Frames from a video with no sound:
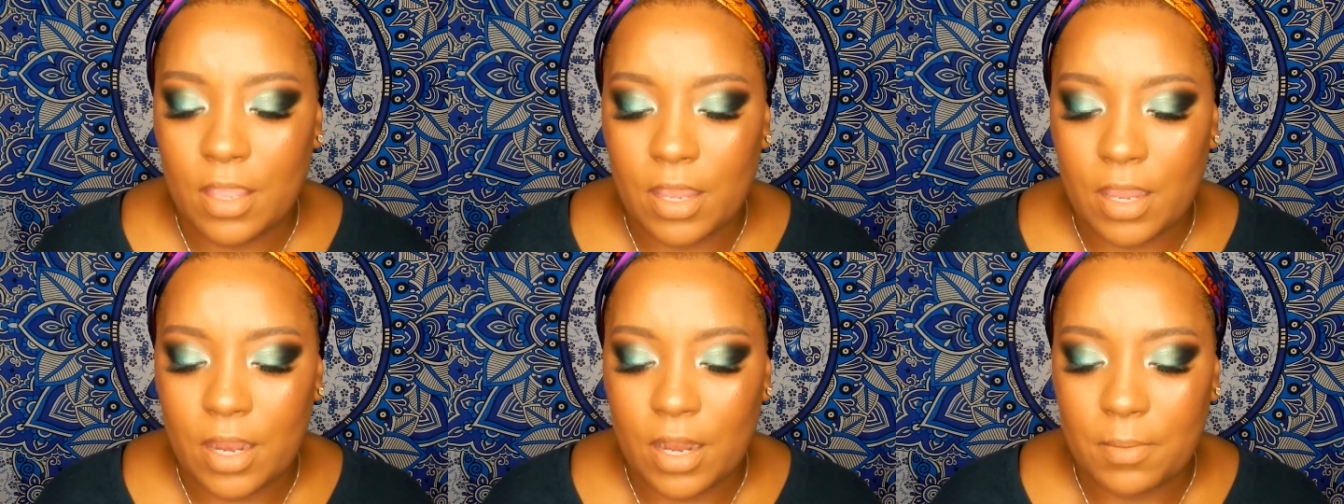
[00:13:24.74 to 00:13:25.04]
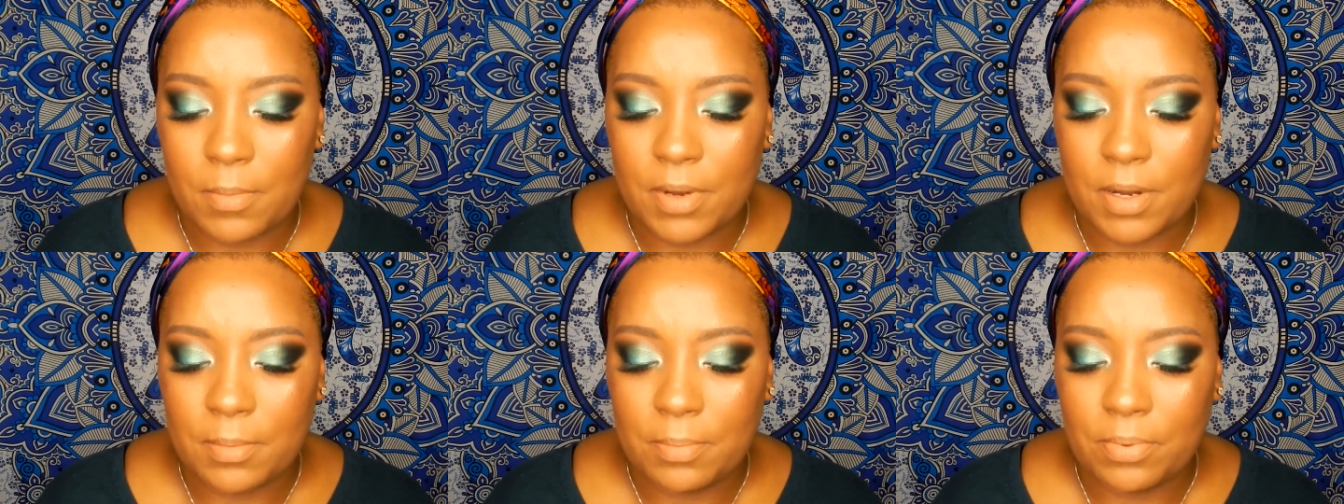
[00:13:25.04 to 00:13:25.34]
and
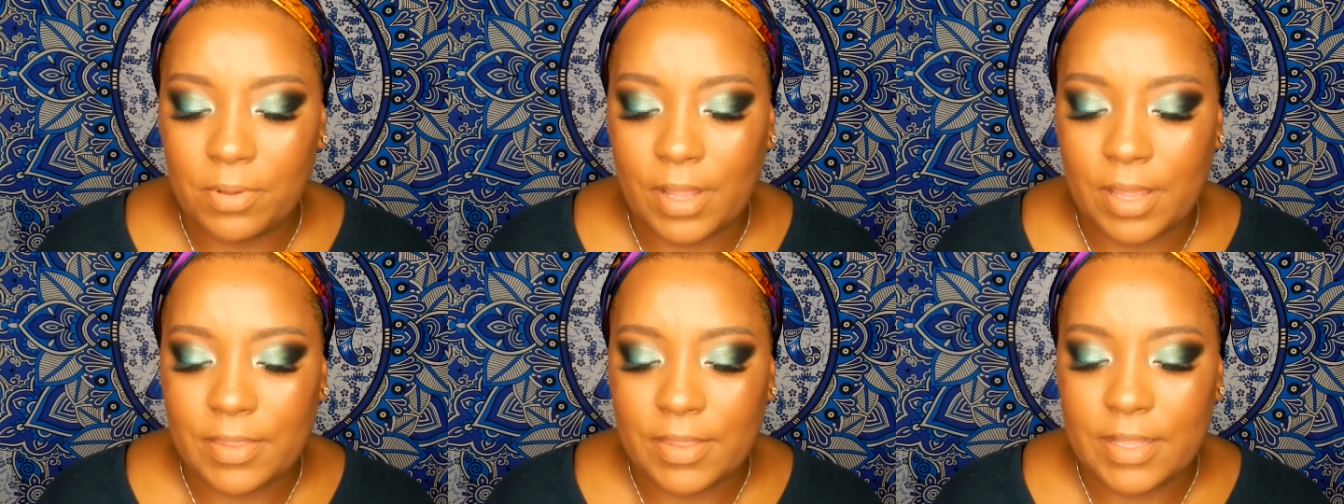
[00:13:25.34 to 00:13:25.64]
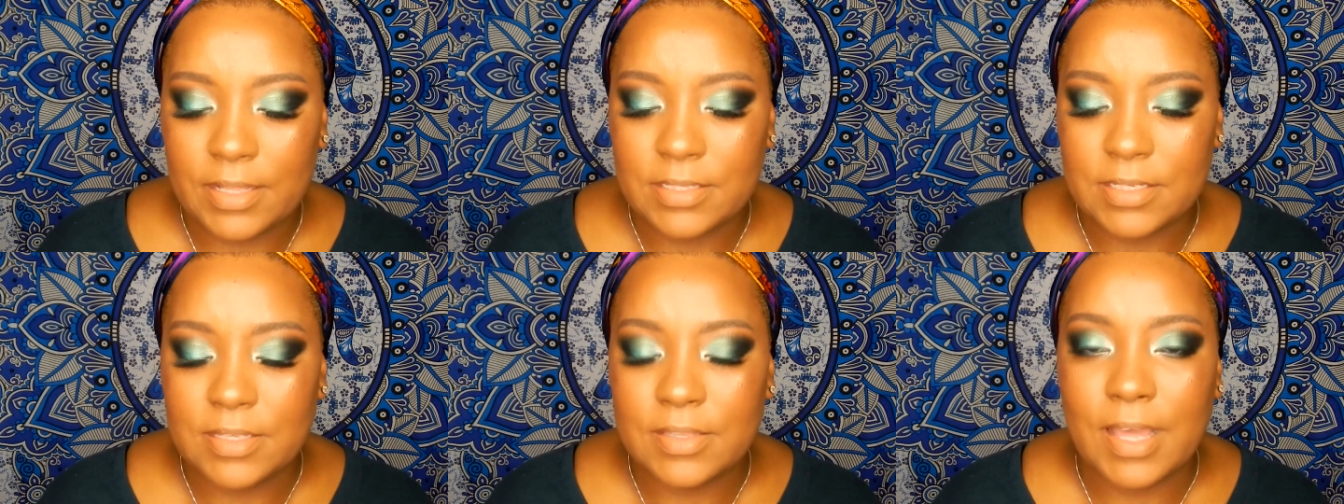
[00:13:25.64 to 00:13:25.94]
I'm going to apply
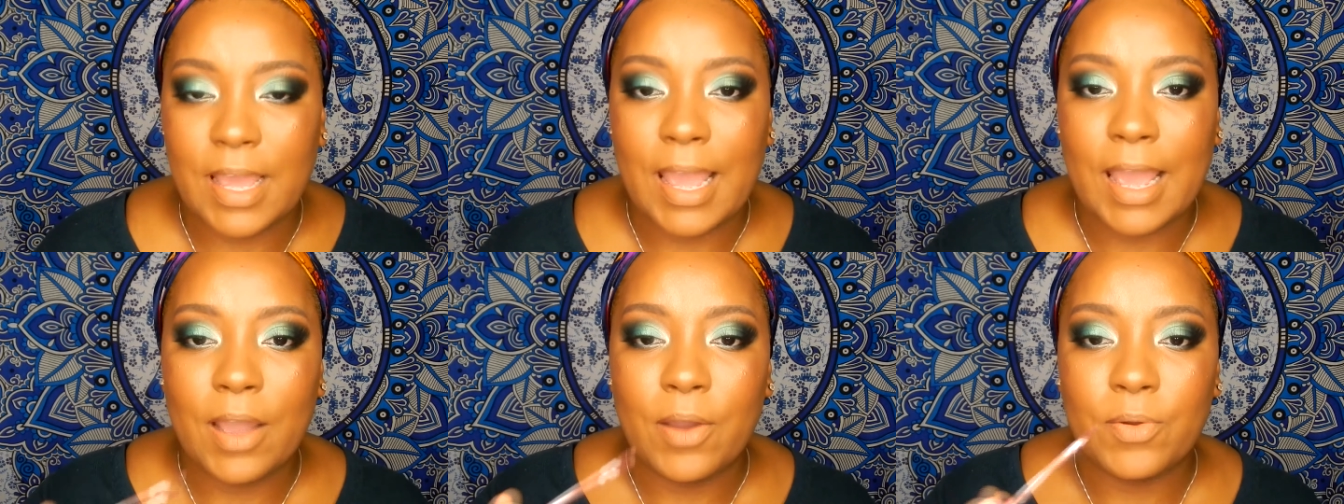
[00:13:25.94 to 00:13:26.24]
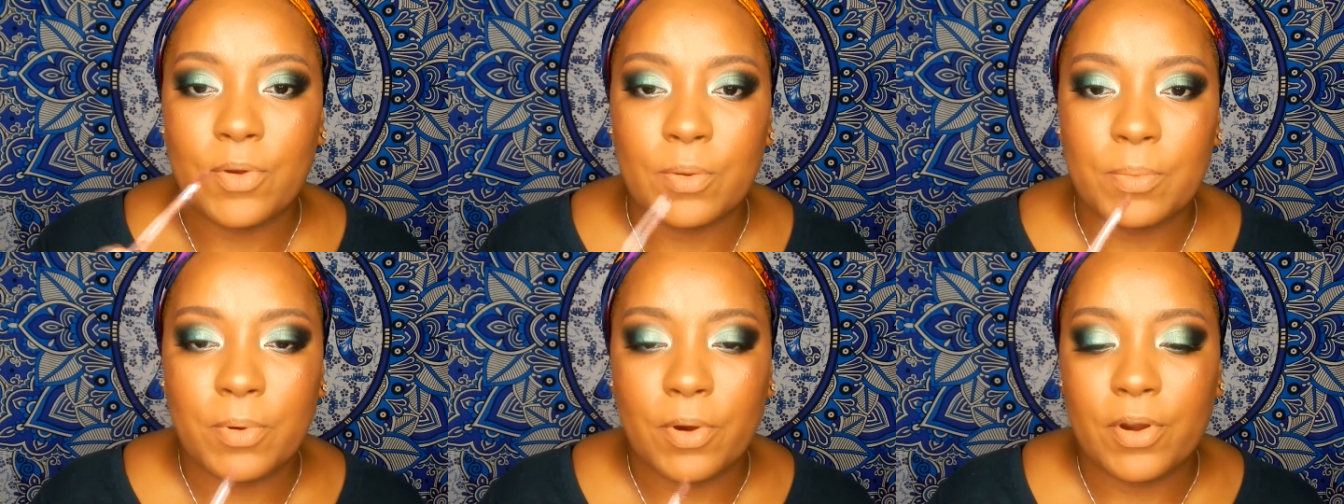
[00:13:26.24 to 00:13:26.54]
that to the
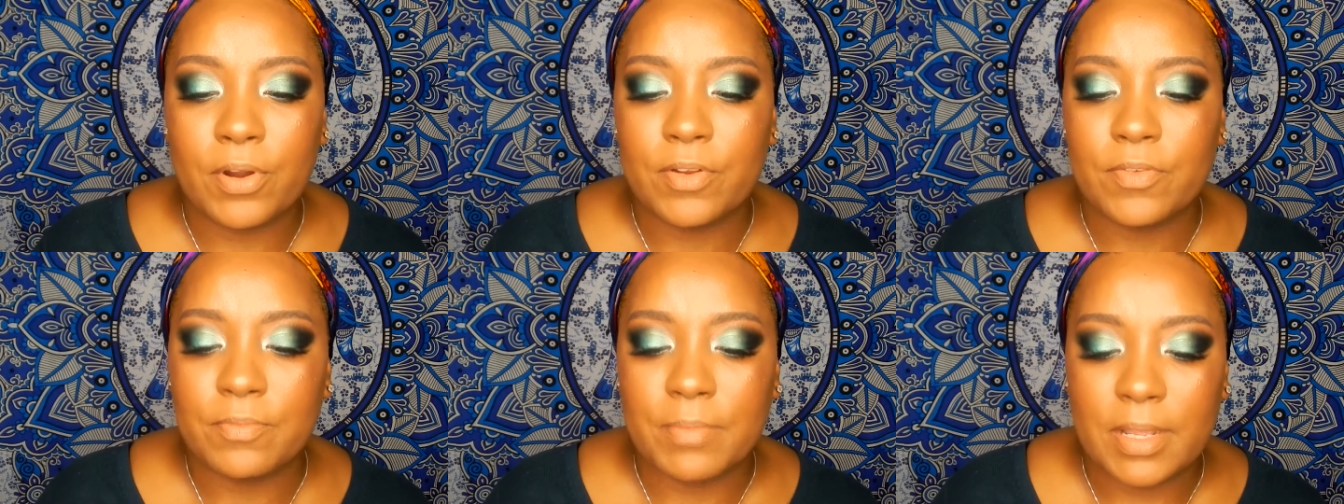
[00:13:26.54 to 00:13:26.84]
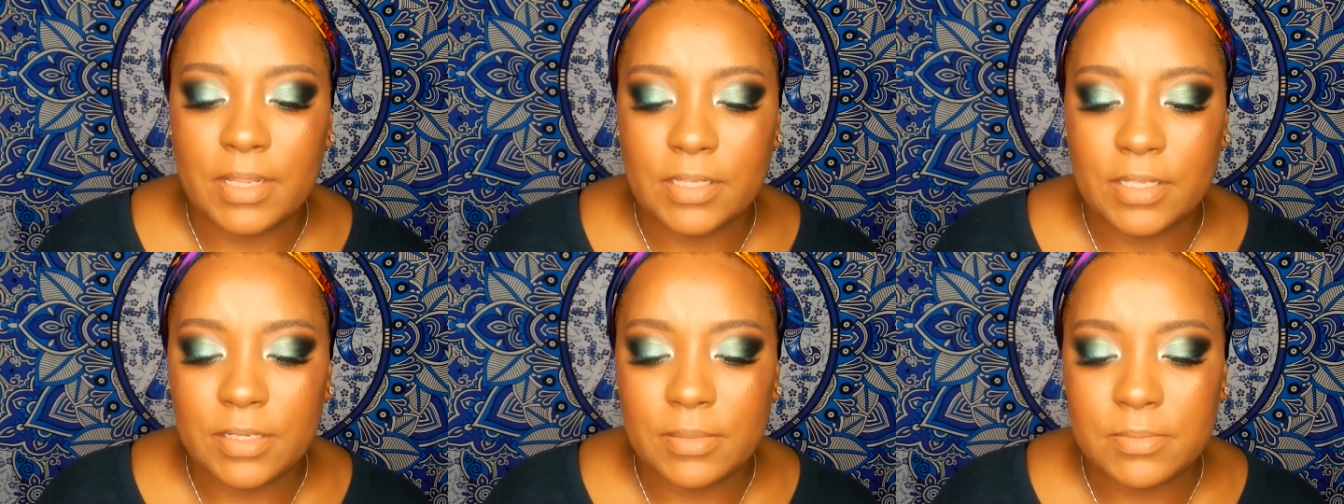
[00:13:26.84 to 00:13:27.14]
outer part of
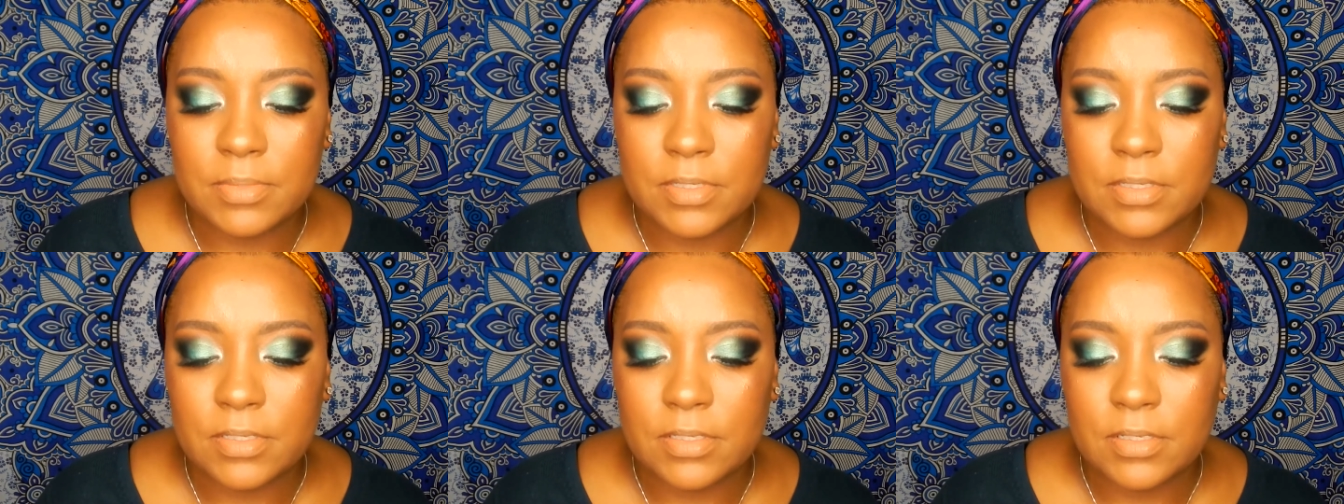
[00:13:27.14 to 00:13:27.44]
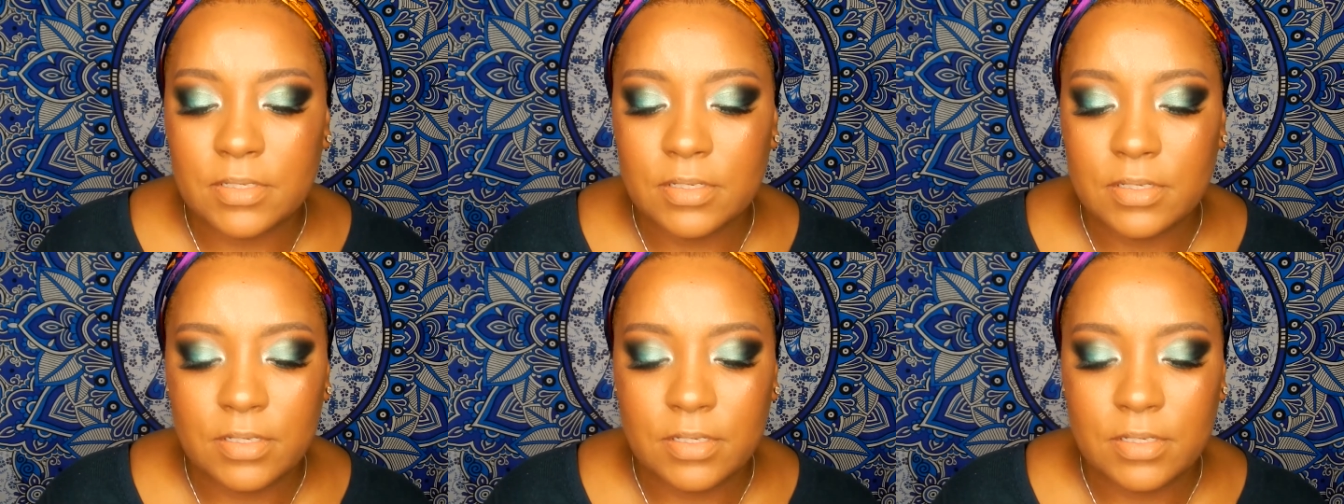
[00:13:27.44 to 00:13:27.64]
my lips,